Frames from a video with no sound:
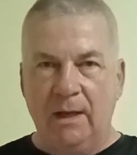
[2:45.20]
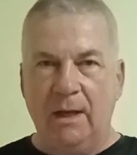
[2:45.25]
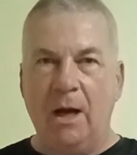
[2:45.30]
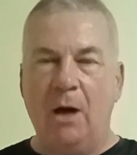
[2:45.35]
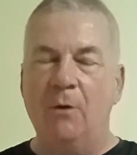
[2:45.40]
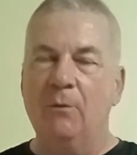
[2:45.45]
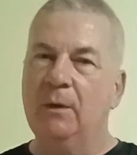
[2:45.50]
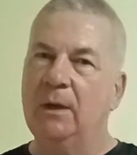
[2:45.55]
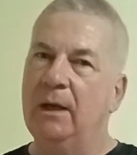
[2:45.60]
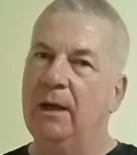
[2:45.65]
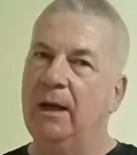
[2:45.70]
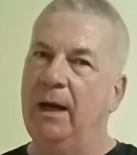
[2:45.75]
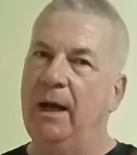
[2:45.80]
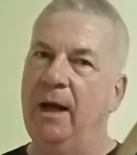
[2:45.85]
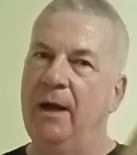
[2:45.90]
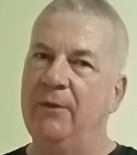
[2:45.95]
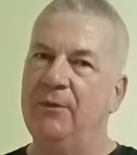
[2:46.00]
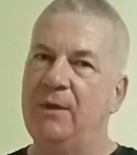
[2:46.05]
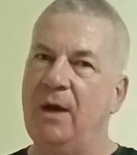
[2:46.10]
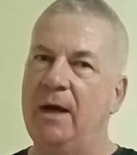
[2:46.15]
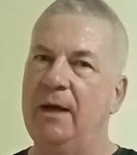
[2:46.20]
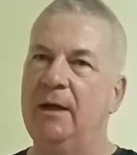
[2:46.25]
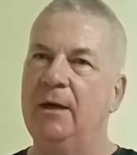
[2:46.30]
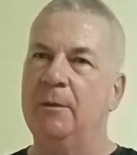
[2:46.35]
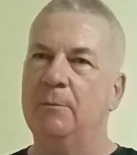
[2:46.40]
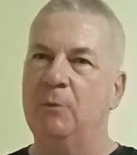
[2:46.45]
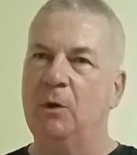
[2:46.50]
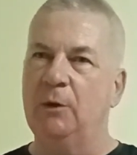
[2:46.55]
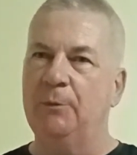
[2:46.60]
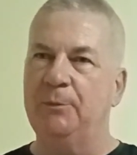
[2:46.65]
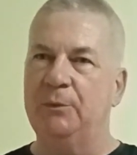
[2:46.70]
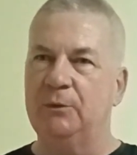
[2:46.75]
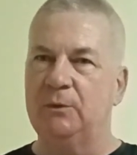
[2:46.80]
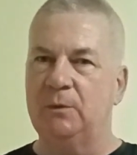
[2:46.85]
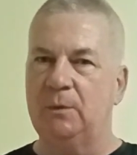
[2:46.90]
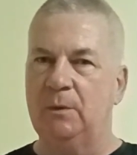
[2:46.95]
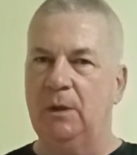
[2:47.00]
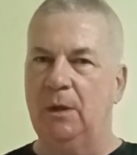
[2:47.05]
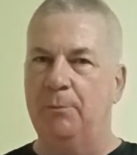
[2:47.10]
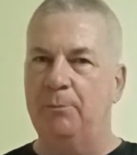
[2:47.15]
Now, I thought in a
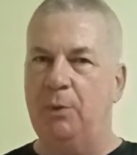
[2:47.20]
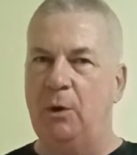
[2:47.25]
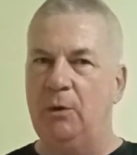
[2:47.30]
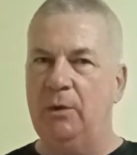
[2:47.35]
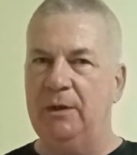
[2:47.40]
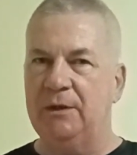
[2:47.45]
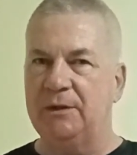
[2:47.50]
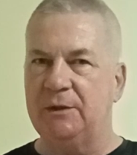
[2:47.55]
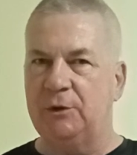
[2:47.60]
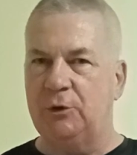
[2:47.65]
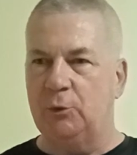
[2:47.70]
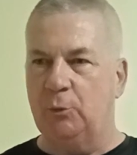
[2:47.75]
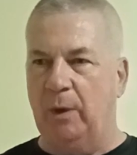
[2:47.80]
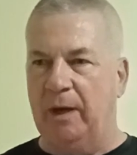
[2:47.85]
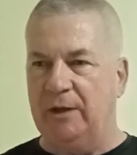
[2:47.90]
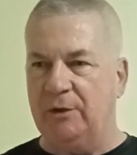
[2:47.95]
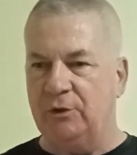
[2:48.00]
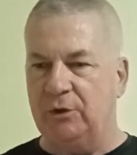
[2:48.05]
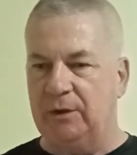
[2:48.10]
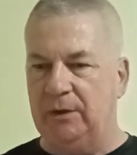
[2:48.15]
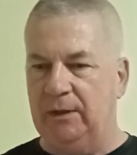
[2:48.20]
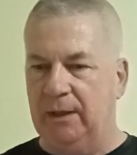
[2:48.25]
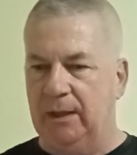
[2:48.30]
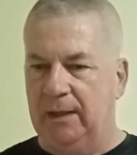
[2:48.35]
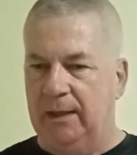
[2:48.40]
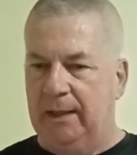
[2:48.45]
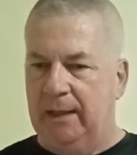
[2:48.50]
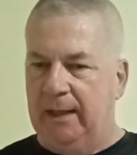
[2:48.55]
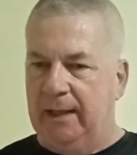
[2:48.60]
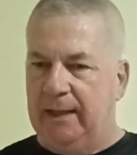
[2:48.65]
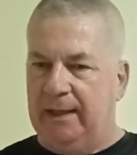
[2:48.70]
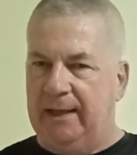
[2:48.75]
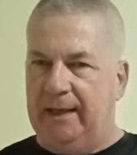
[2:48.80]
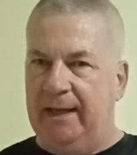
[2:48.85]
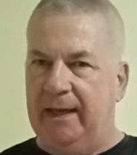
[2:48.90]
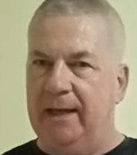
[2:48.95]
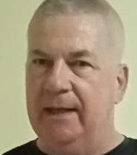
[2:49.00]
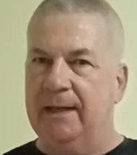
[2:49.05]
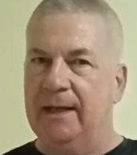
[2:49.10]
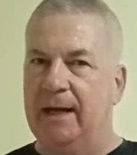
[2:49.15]
multiple opponent situation,
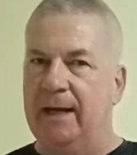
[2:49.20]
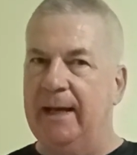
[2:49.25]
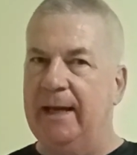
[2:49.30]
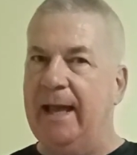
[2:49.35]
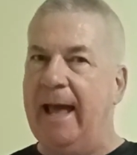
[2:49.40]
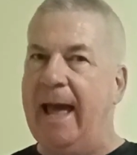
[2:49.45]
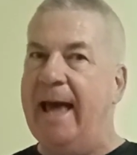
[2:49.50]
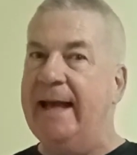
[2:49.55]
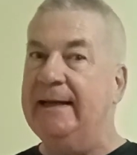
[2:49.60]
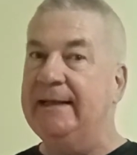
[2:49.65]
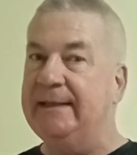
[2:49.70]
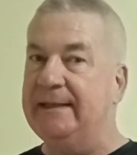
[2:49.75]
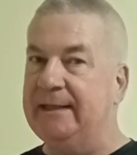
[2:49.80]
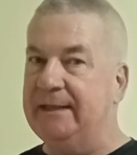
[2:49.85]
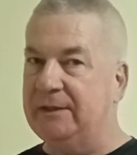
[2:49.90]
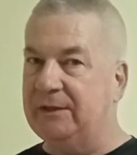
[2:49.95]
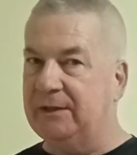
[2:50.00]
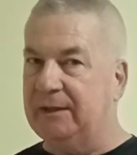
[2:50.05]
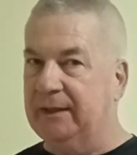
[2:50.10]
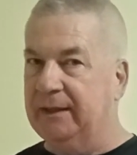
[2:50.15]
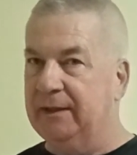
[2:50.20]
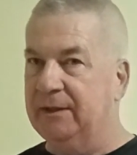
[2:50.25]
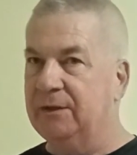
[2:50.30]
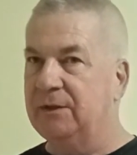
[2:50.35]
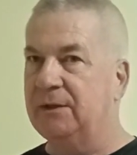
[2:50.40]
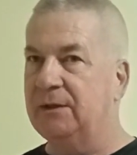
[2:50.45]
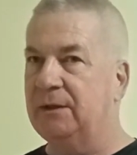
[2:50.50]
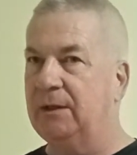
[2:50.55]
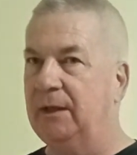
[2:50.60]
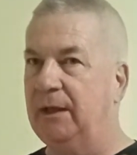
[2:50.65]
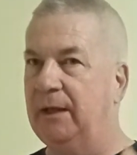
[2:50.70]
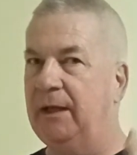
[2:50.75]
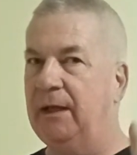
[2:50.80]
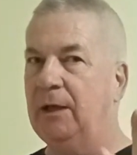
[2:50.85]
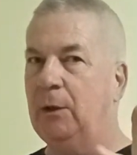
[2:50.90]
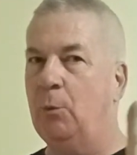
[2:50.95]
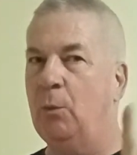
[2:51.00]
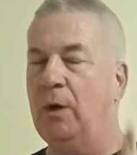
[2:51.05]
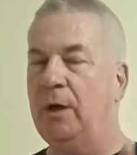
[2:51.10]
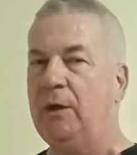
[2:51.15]
can I, at a distance, and
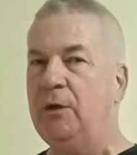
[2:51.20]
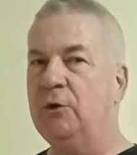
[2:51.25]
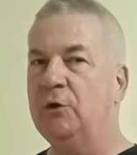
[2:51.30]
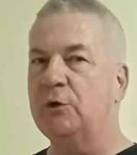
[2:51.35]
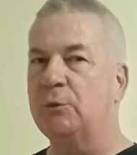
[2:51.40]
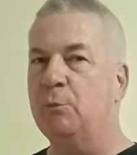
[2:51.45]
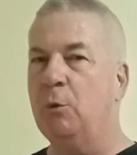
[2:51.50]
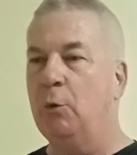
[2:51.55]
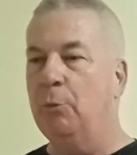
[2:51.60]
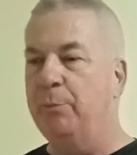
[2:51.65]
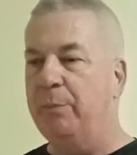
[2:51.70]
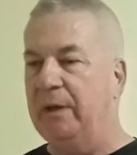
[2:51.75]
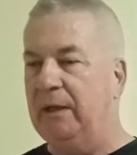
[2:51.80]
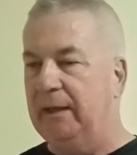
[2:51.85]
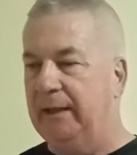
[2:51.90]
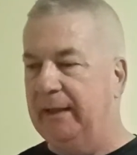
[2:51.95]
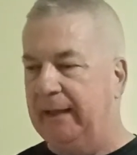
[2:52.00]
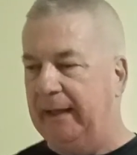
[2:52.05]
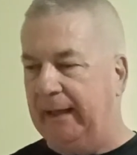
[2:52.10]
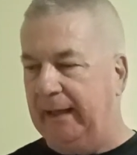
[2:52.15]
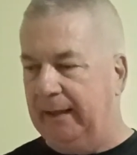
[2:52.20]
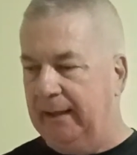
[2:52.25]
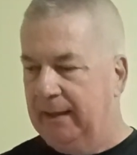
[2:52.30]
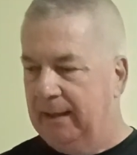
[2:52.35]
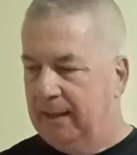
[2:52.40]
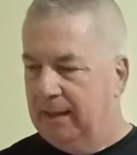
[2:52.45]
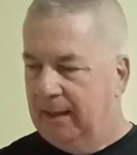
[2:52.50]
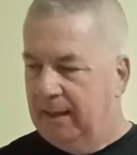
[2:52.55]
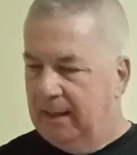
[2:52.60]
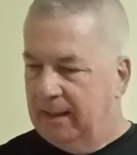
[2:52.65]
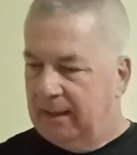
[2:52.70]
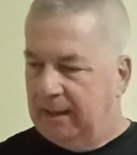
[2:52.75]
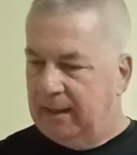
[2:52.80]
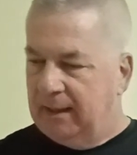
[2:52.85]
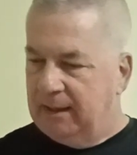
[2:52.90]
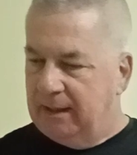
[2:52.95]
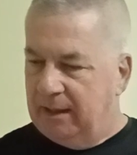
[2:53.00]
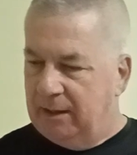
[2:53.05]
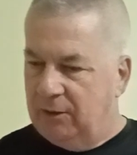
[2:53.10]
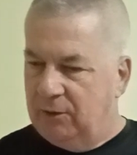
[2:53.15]
again, I want to use mobility,
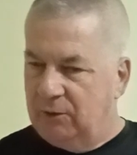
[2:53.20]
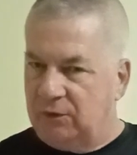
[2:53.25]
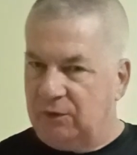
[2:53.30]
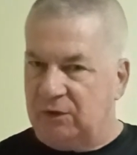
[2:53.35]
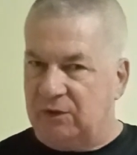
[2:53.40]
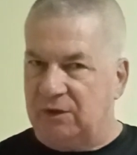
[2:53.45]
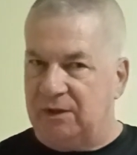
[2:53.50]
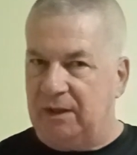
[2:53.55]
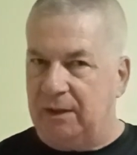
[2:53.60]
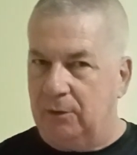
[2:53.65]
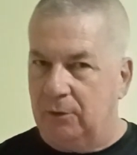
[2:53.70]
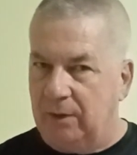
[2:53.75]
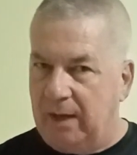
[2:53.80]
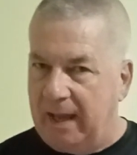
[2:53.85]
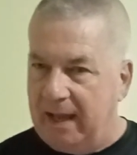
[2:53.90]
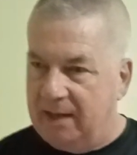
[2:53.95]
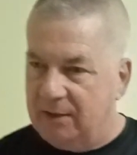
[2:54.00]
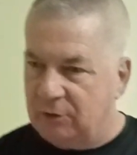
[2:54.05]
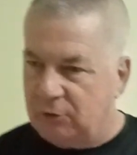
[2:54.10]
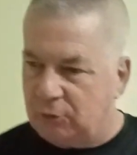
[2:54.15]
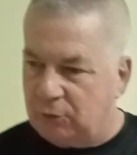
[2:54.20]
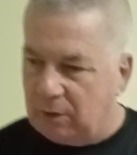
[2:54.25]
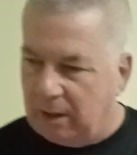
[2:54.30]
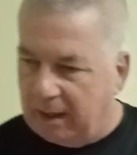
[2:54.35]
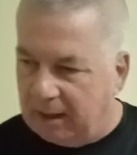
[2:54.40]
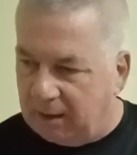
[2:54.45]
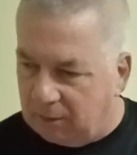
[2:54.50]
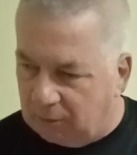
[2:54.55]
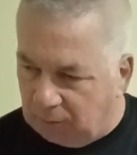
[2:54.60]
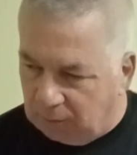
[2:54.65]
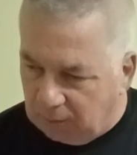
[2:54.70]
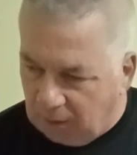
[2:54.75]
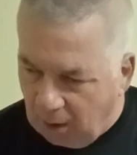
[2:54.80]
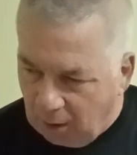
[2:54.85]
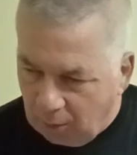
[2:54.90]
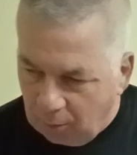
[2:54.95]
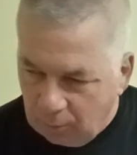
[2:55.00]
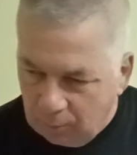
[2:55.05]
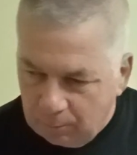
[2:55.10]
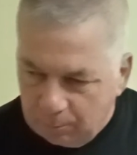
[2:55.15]
can I use a single hand strike
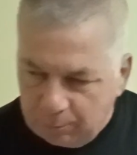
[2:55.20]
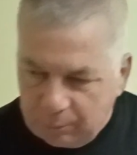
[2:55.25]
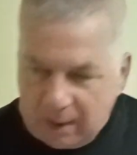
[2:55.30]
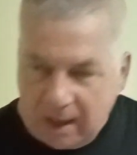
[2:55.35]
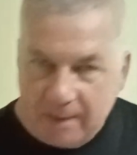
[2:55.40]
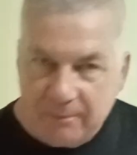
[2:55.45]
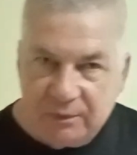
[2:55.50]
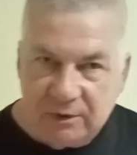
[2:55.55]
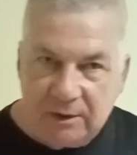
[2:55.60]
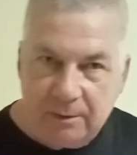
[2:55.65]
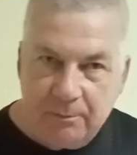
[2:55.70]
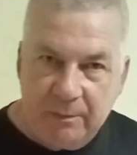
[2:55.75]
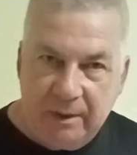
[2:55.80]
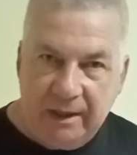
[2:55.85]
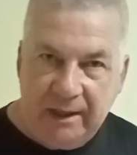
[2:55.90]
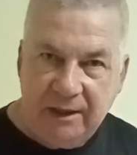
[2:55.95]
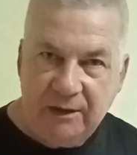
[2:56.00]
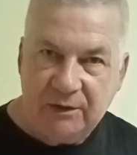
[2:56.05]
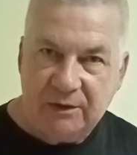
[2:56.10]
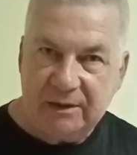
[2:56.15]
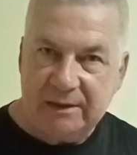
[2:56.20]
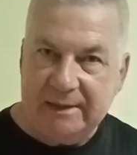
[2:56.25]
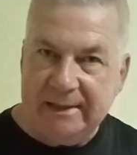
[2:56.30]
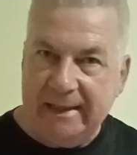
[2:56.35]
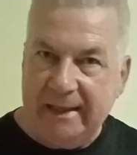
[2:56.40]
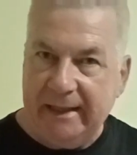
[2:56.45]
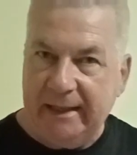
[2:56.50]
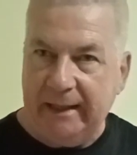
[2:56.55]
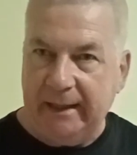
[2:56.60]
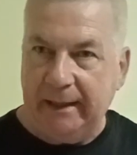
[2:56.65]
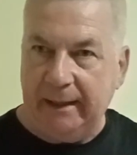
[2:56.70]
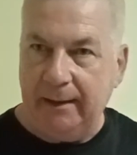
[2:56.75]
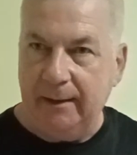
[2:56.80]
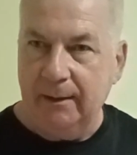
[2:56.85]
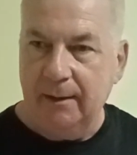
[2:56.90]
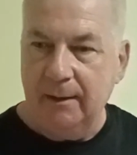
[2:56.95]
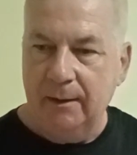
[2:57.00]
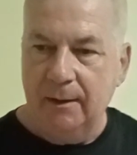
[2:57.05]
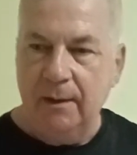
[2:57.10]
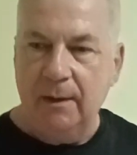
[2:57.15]
low, pop somebody's
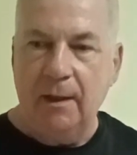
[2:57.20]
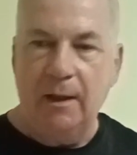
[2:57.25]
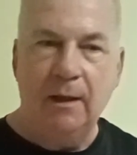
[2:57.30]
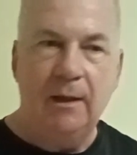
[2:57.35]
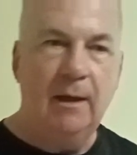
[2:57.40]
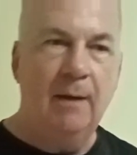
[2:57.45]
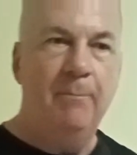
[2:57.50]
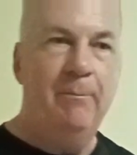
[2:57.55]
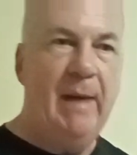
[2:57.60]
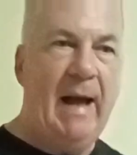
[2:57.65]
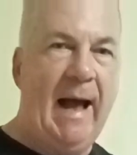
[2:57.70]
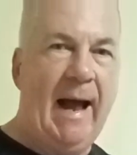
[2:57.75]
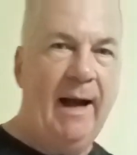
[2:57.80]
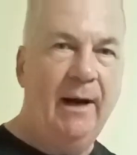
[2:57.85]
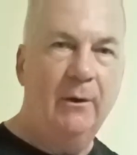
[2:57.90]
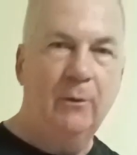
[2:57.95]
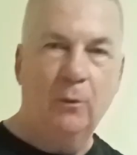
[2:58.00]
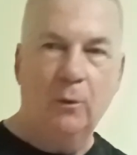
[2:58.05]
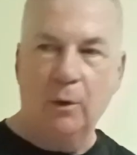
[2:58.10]
knee, and come back?